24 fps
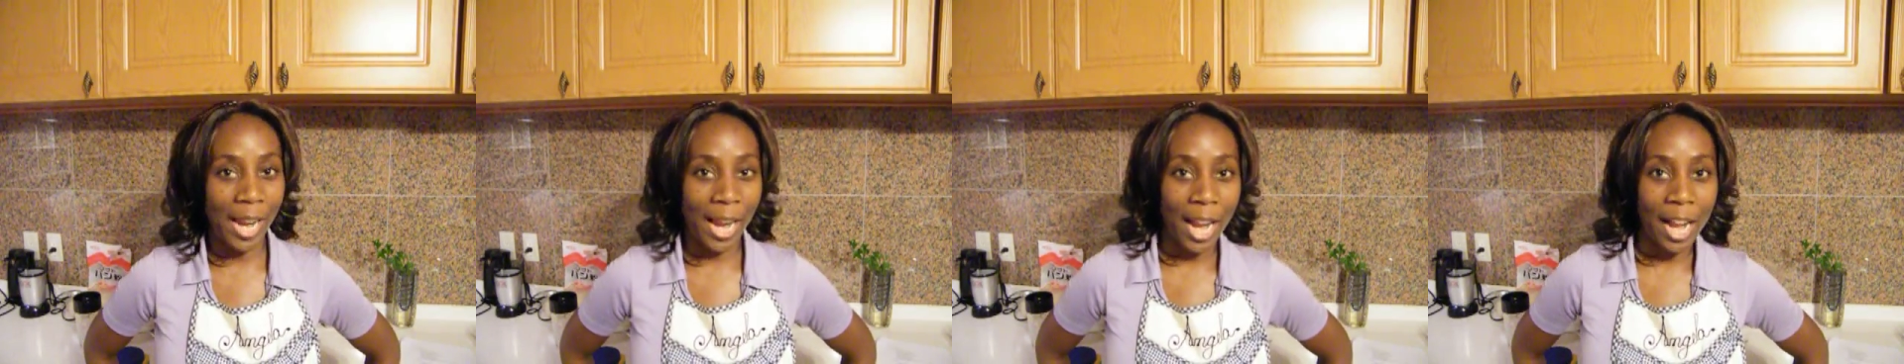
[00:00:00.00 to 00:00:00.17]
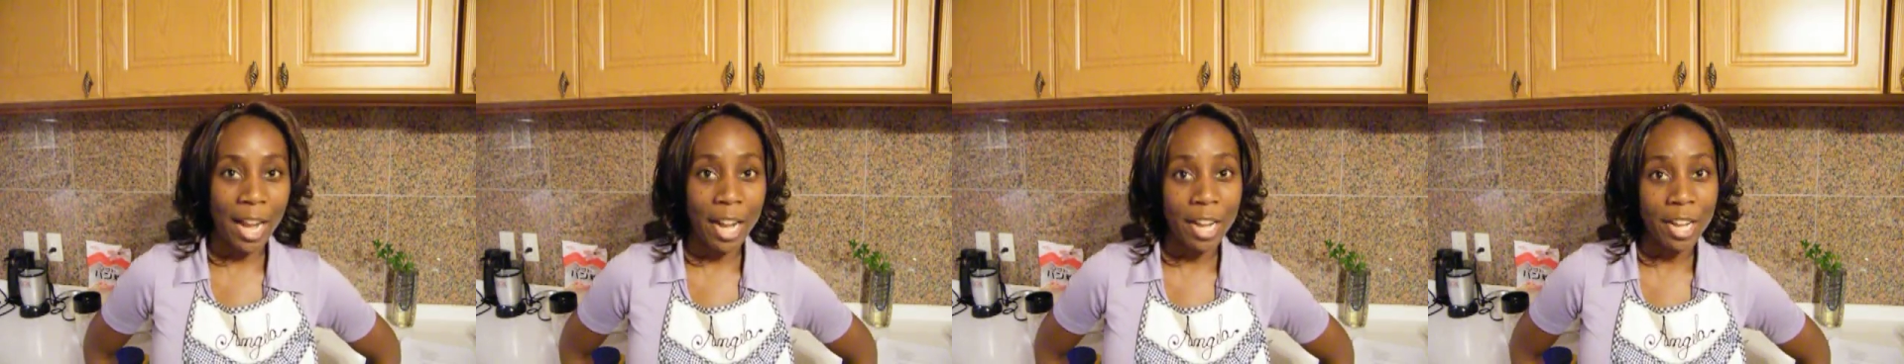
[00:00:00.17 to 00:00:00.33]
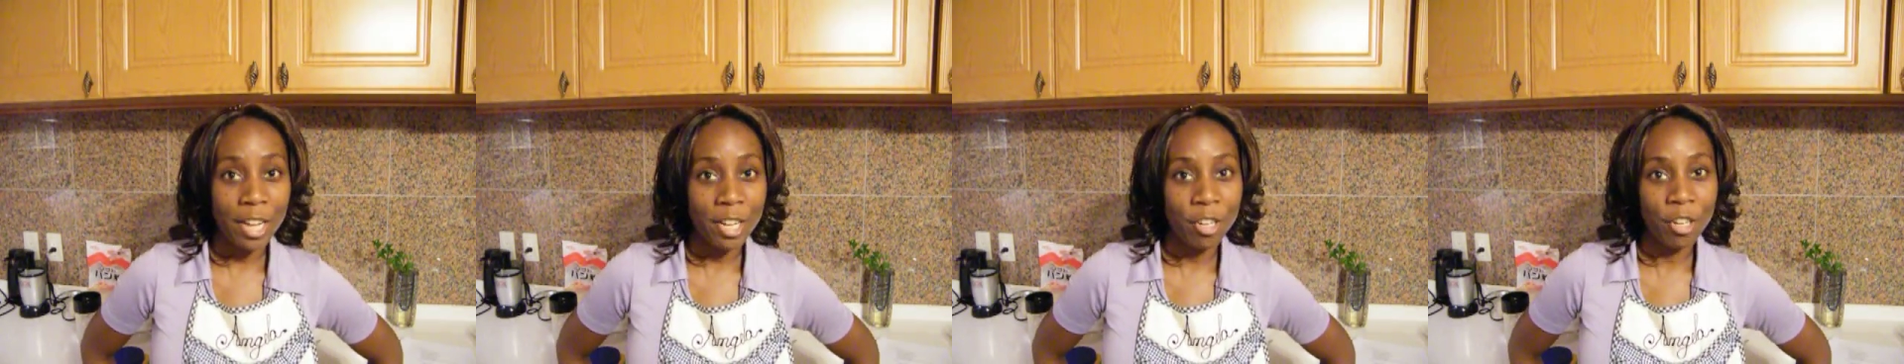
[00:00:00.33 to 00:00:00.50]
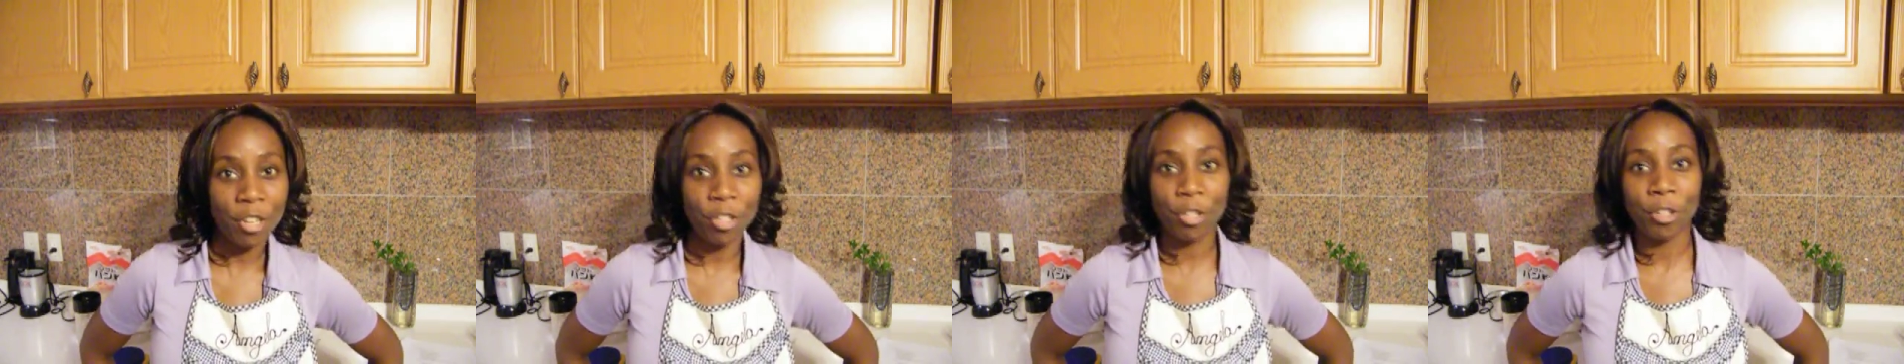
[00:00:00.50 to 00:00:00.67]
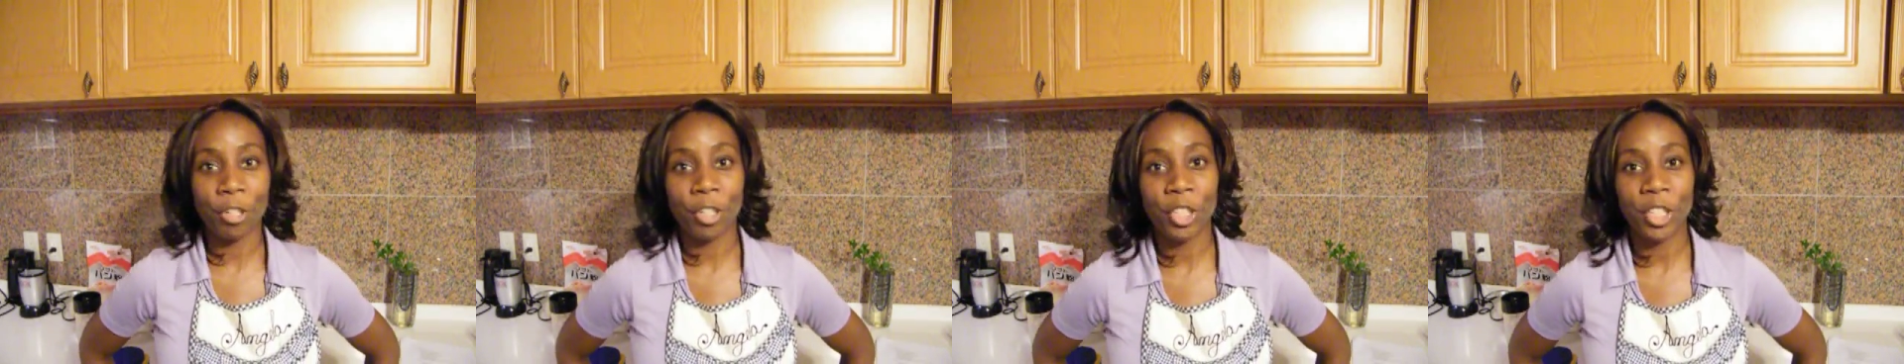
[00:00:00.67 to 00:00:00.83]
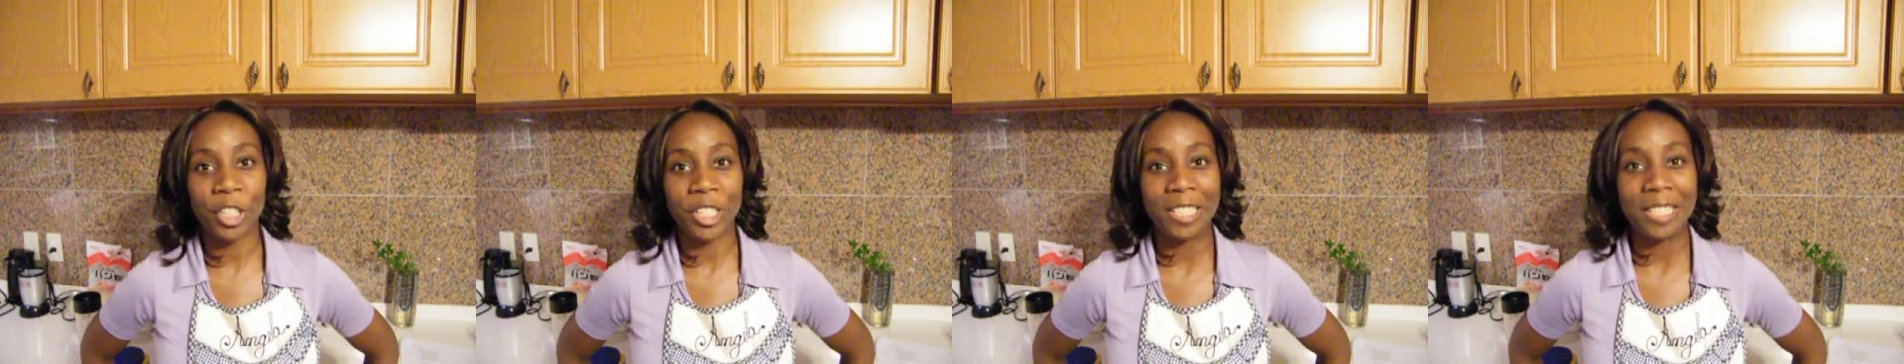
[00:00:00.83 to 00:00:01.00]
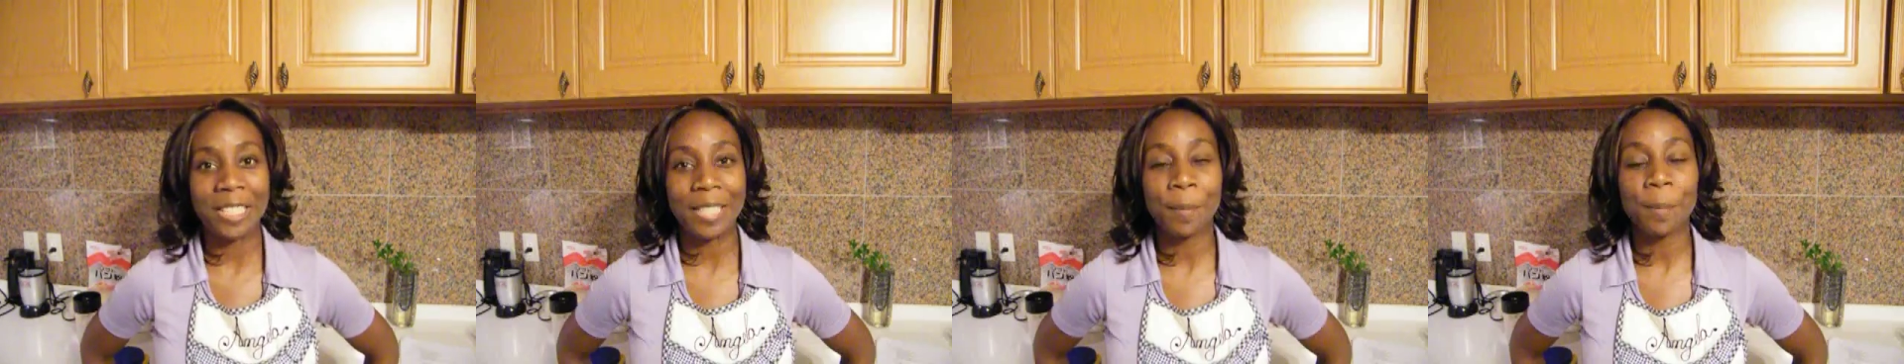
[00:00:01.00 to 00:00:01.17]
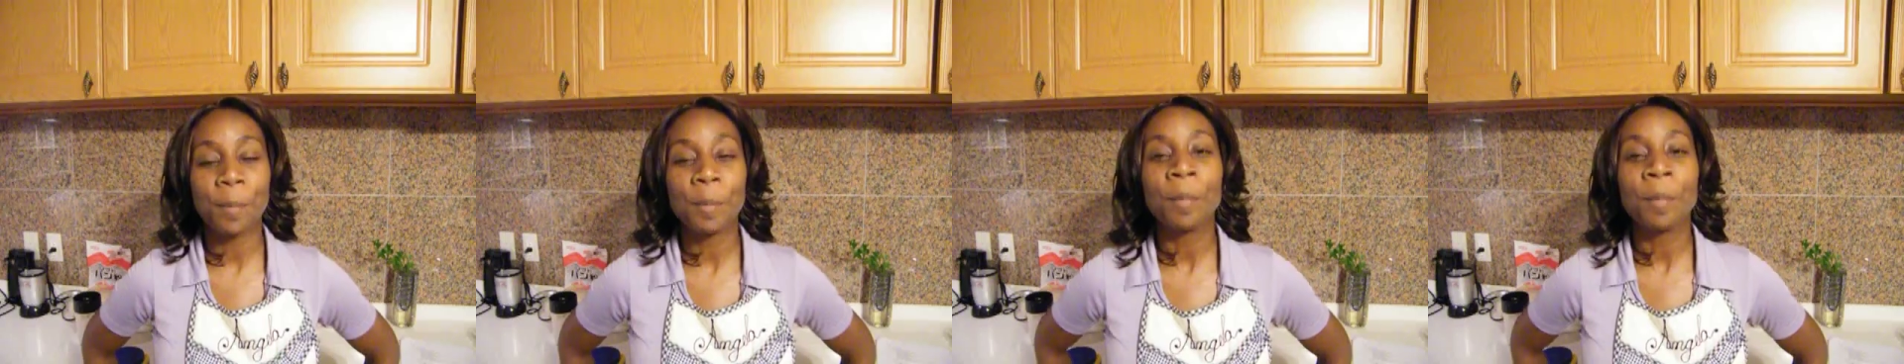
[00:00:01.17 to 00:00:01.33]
and nutritious.